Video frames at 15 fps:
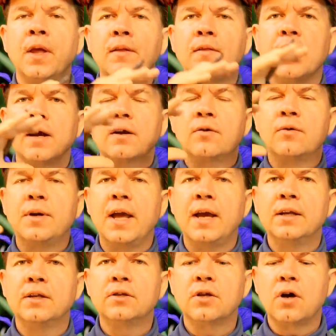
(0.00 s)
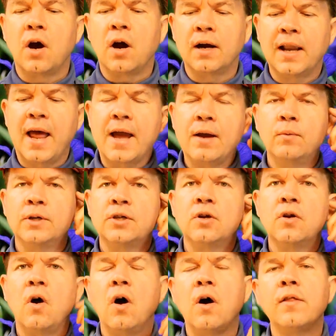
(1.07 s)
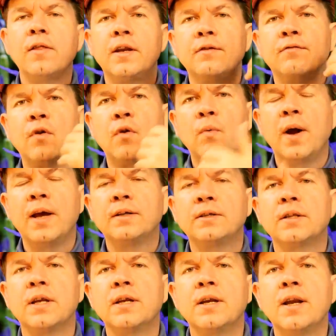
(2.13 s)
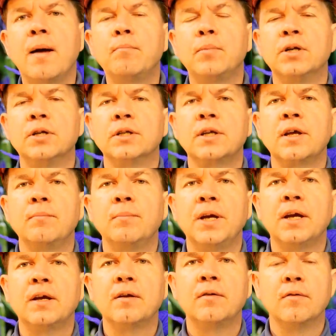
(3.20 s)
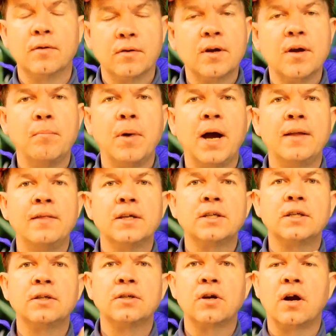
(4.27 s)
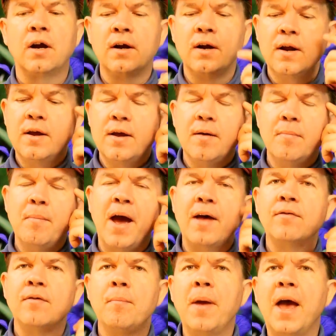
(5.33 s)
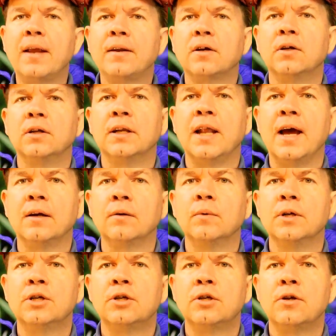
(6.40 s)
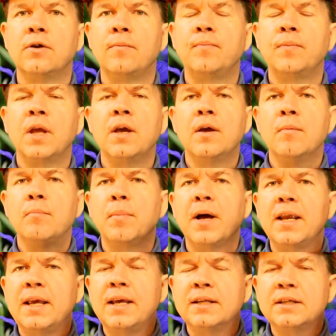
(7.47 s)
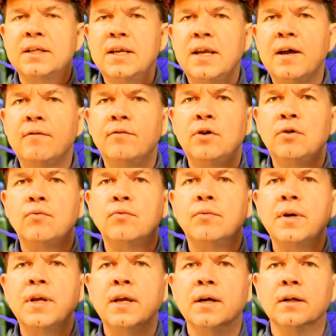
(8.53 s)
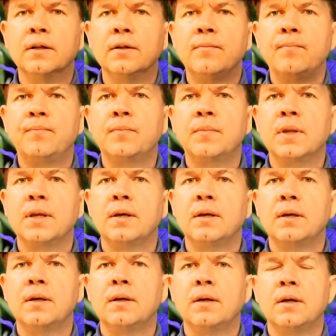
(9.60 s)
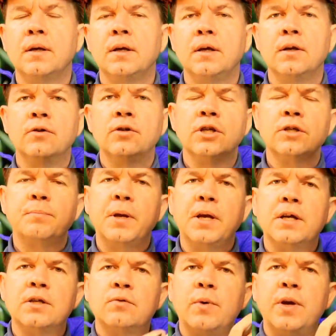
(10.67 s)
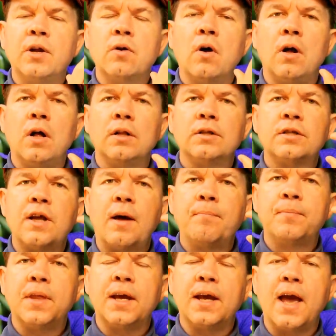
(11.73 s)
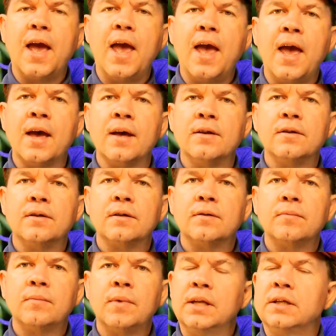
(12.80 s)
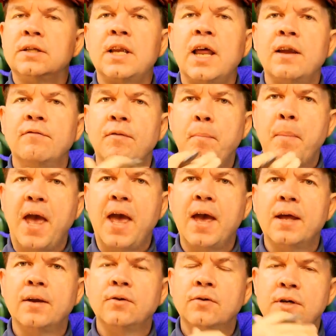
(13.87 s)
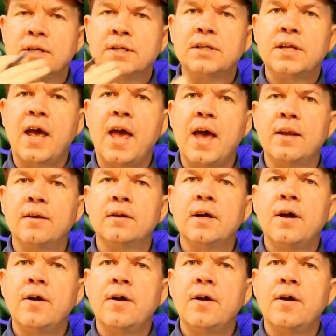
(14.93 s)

that creates our language, and all the different ways that numbers can be combined. This is our mathematical language. But it's never real. You know, just because we call something a hand instead of a pand or a sand